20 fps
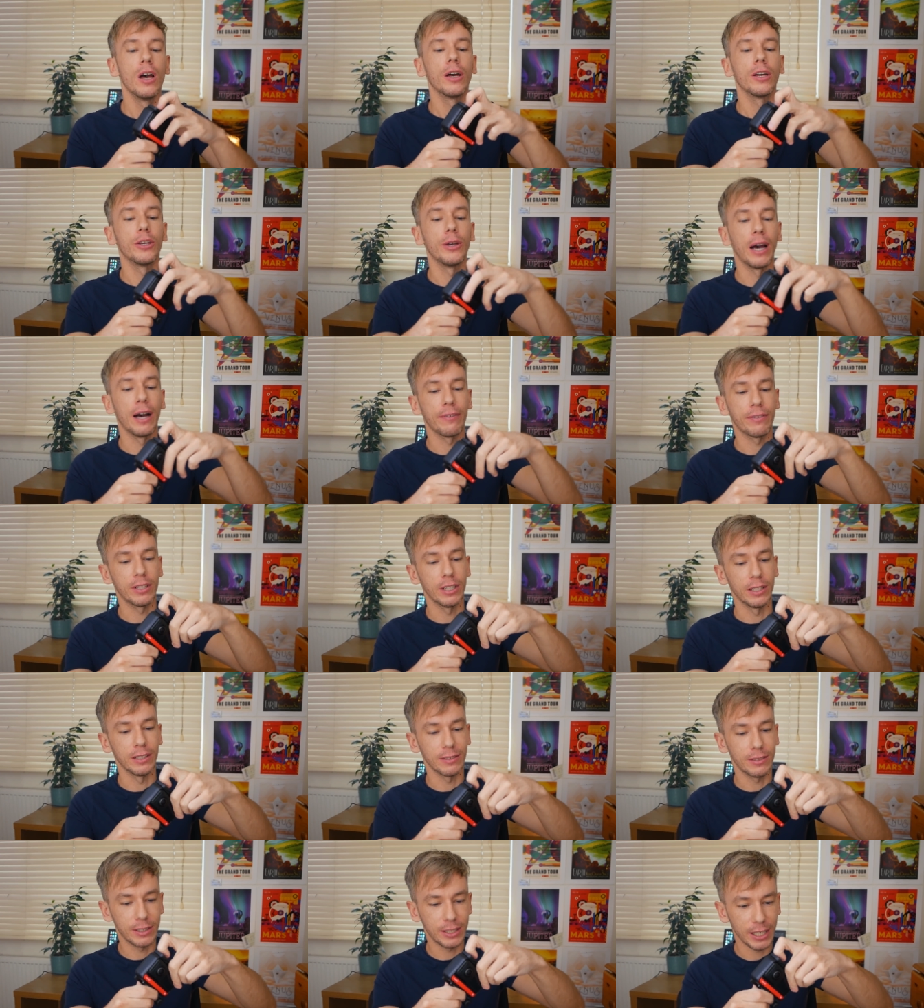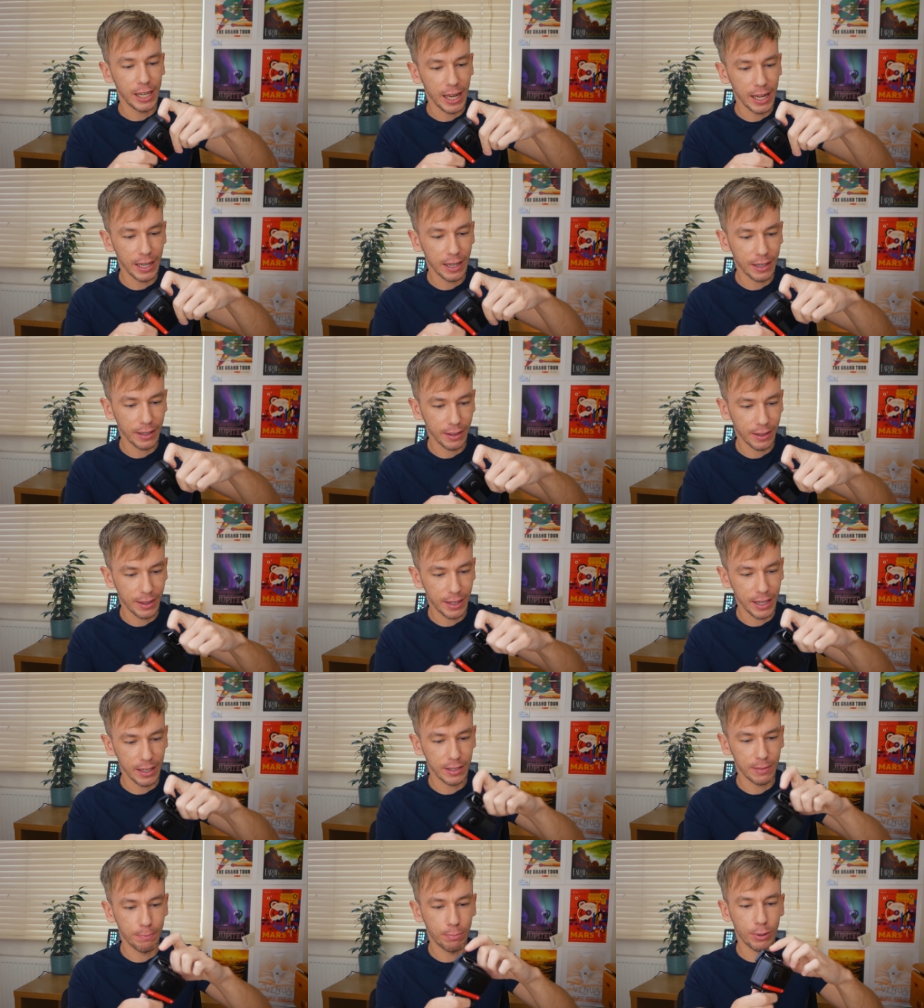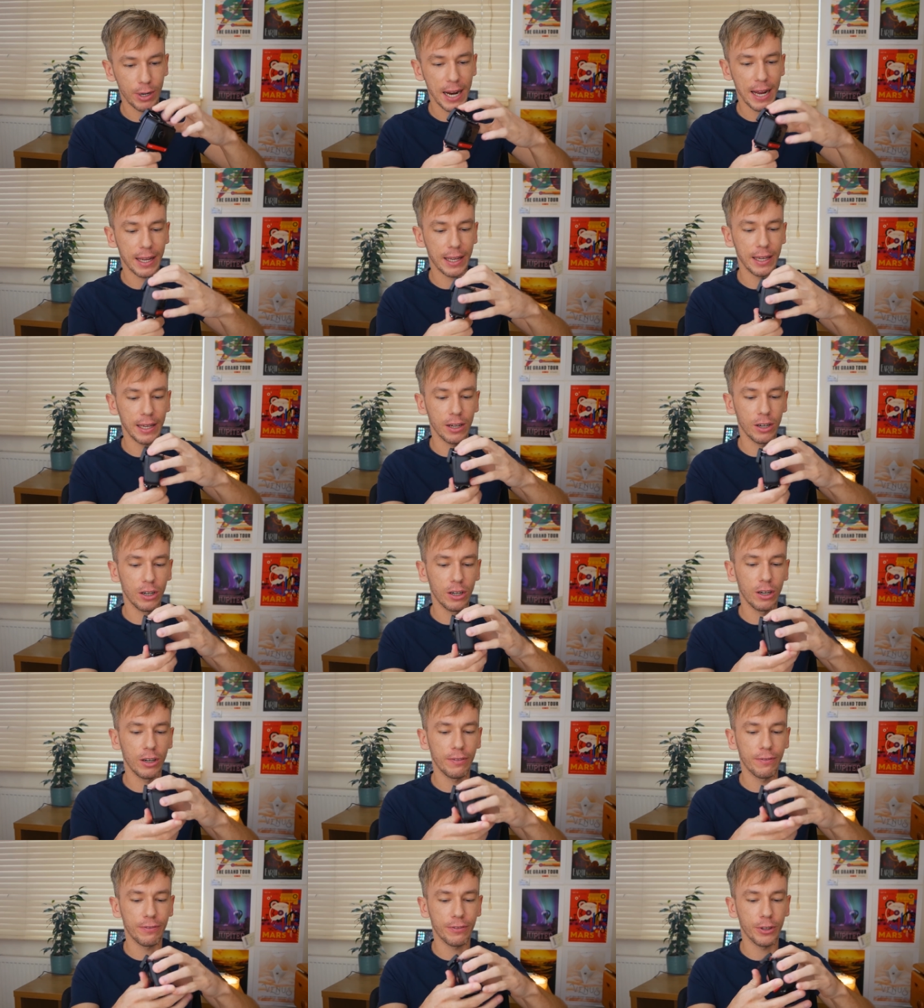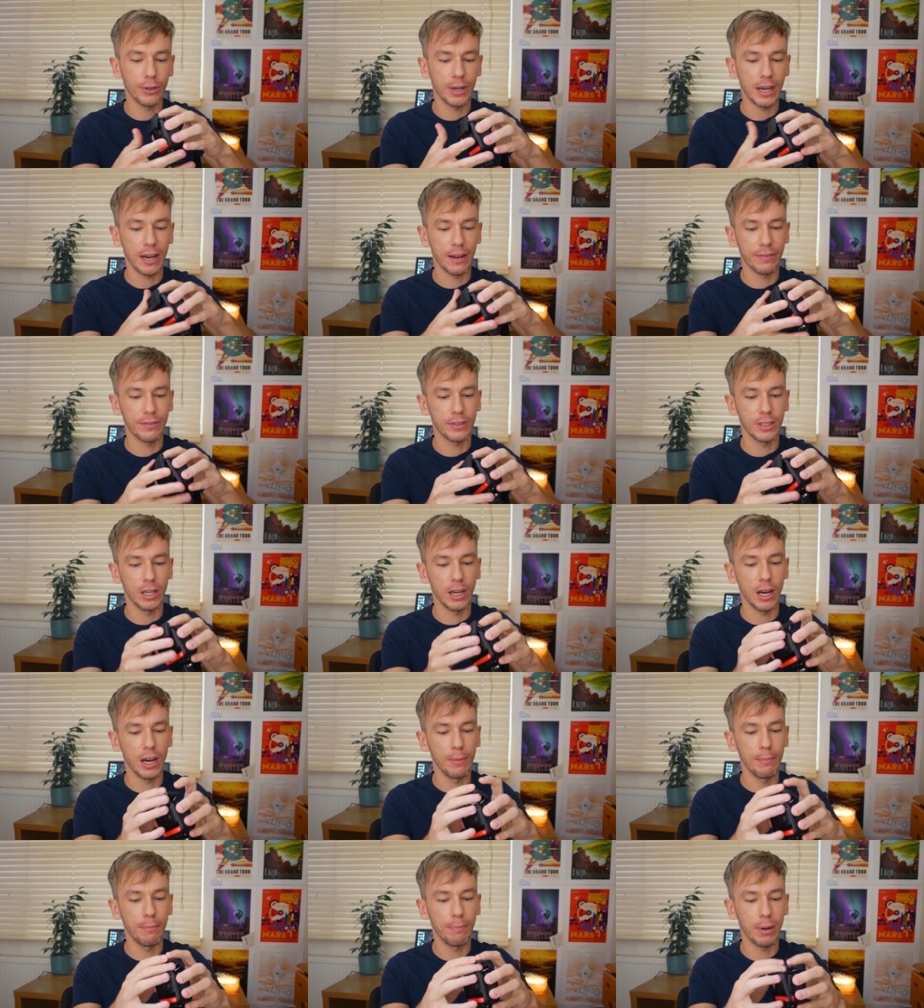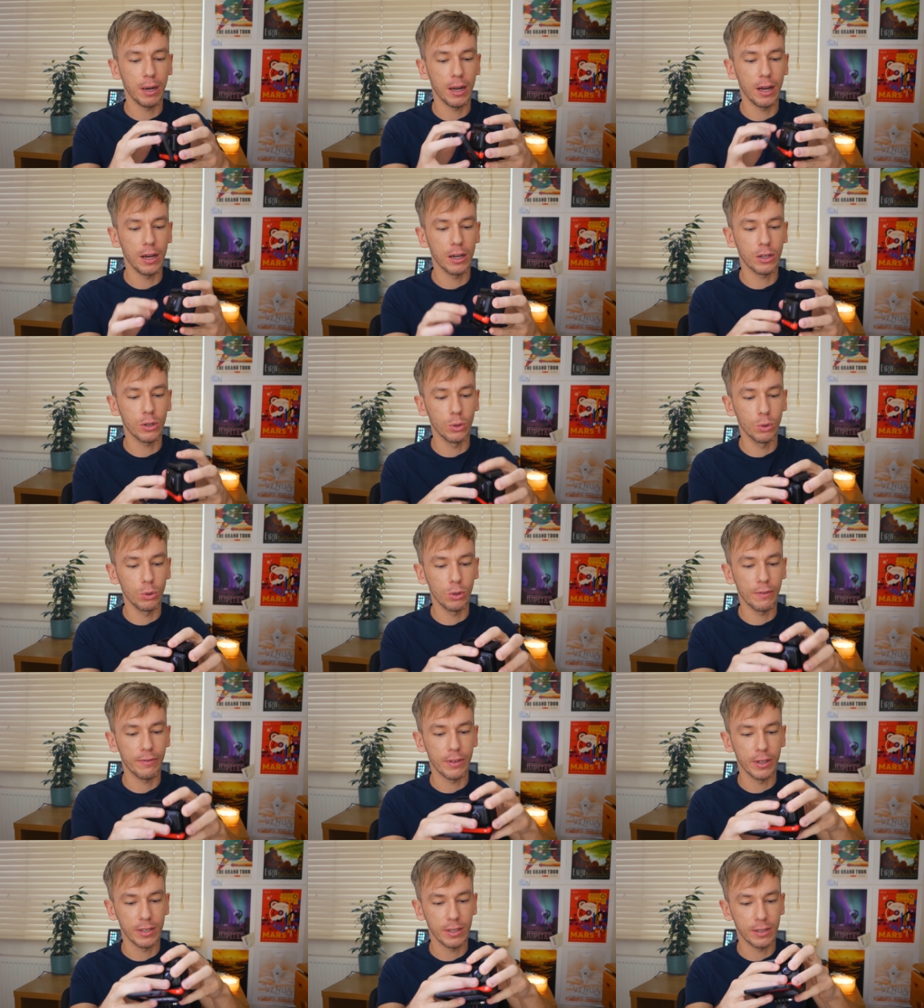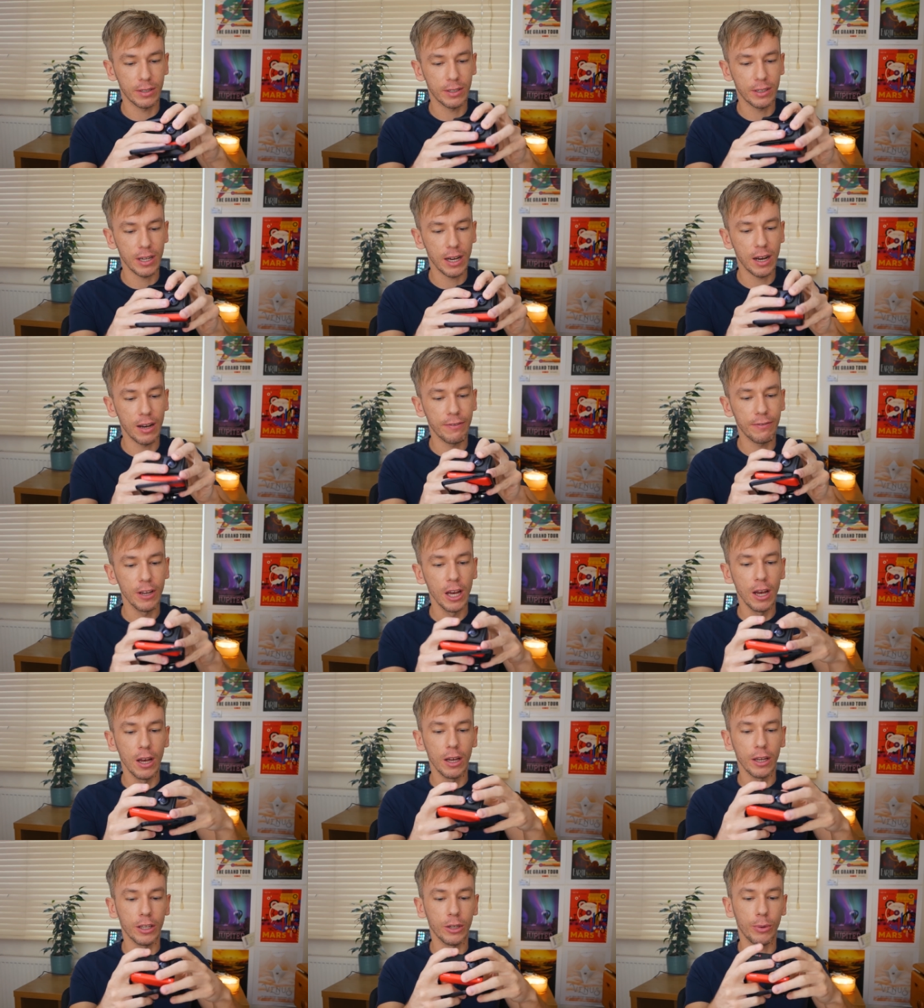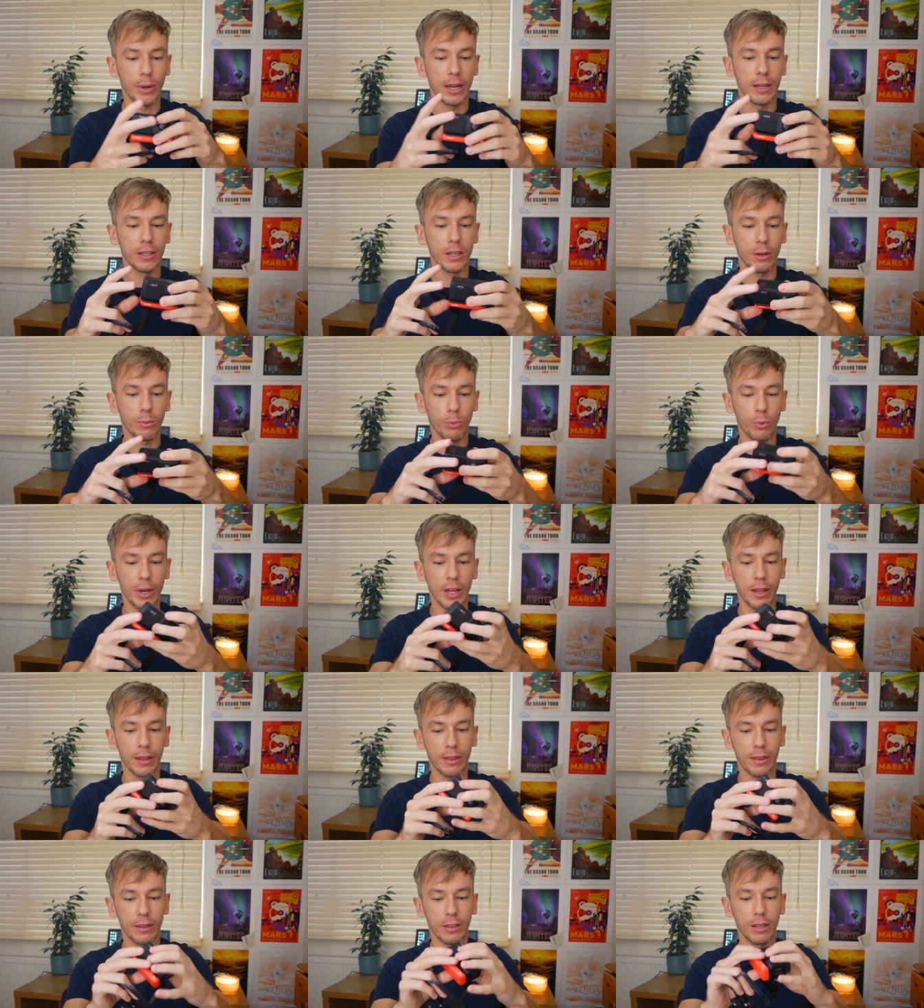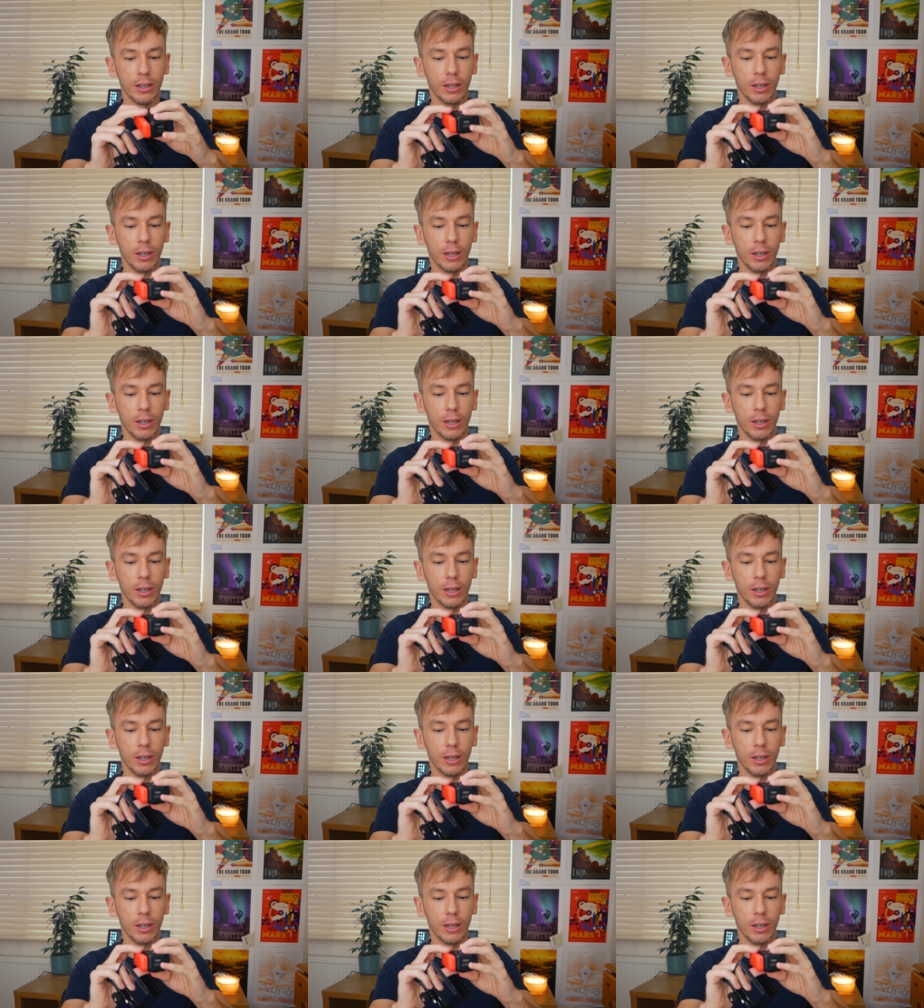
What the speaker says: You have to take this bracket off, you have to unplug all of the stuff, you end up with,